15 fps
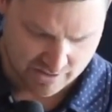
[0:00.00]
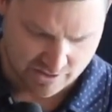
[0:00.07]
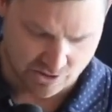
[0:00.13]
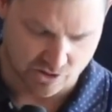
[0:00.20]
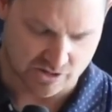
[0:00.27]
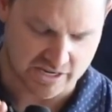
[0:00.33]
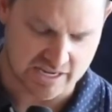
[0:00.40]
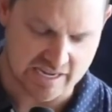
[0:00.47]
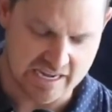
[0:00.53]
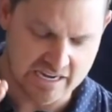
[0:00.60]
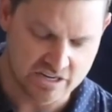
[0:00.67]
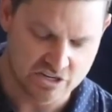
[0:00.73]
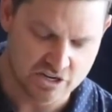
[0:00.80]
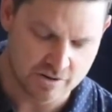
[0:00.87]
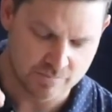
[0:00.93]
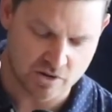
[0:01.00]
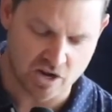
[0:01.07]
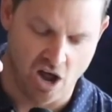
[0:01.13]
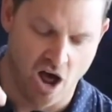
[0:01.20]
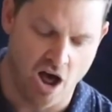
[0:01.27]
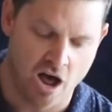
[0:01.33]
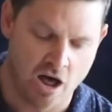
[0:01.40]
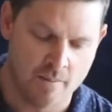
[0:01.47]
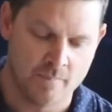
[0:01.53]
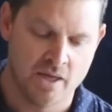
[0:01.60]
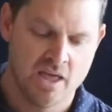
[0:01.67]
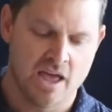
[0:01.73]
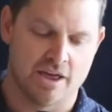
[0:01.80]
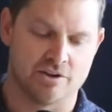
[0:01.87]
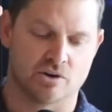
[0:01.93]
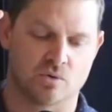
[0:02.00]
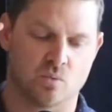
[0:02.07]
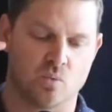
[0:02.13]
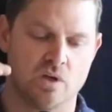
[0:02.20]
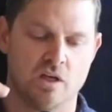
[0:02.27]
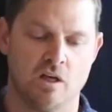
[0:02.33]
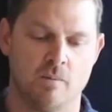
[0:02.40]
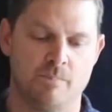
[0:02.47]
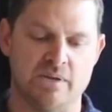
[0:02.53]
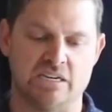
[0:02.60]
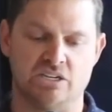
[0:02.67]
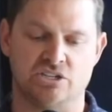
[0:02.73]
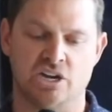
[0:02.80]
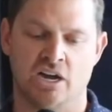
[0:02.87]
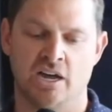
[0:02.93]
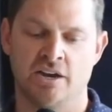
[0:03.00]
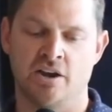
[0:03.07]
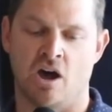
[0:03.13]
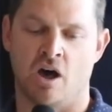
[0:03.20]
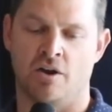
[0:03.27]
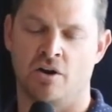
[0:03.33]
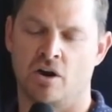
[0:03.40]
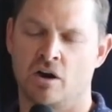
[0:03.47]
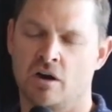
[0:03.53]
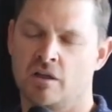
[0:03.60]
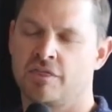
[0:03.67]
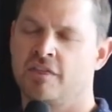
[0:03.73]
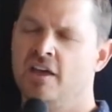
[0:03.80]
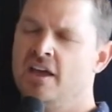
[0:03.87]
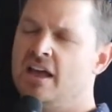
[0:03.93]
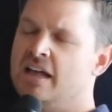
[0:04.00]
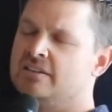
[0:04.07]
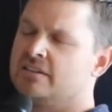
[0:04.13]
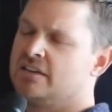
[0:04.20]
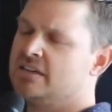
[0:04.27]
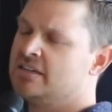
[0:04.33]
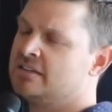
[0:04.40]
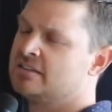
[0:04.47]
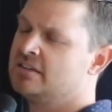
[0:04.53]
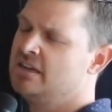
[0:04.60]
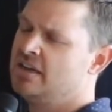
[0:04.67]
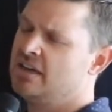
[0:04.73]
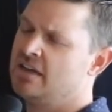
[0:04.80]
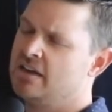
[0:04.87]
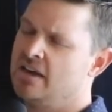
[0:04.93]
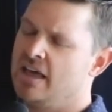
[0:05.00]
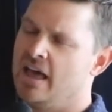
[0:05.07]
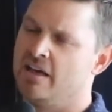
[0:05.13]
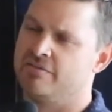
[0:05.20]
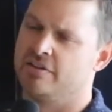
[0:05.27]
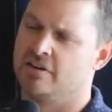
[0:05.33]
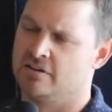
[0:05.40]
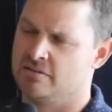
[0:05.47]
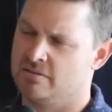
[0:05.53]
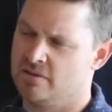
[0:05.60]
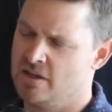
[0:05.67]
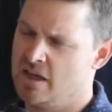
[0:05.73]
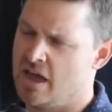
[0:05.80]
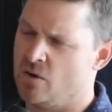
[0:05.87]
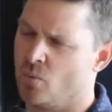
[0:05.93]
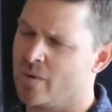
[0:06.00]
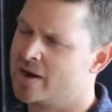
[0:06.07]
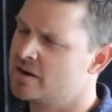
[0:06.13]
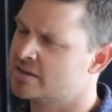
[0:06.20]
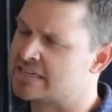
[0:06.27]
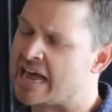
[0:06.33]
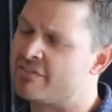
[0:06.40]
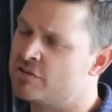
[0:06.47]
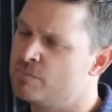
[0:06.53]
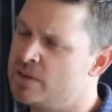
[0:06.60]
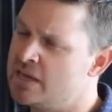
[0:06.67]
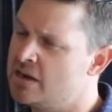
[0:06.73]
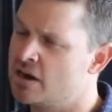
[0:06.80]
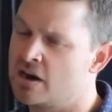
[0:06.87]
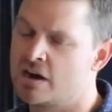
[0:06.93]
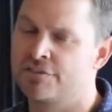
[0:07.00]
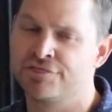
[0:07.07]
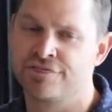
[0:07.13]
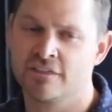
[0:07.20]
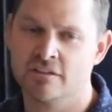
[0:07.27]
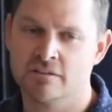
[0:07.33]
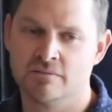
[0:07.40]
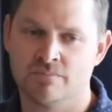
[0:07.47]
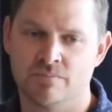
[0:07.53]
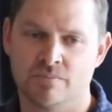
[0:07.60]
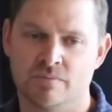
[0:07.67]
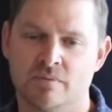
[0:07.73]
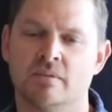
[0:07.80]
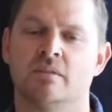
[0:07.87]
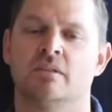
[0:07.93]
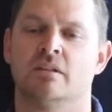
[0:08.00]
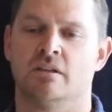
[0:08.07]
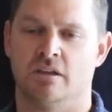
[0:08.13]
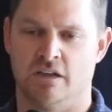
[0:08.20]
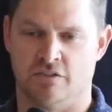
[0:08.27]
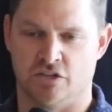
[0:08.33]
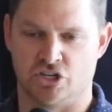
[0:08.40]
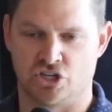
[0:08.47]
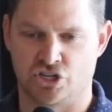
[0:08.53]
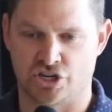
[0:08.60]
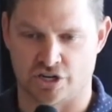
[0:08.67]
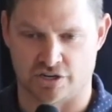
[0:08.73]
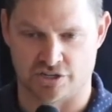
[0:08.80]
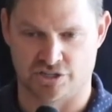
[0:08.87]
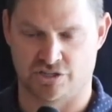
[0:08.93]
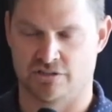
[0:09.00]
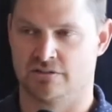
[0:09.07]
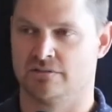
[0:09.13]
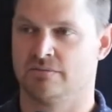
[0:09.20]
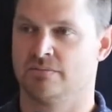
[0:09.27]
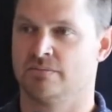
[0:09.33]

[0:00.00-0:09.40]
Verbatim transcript: Your kingdom come and your will be done on earth as it is in heaven. And where does heaven meet earth? In the church.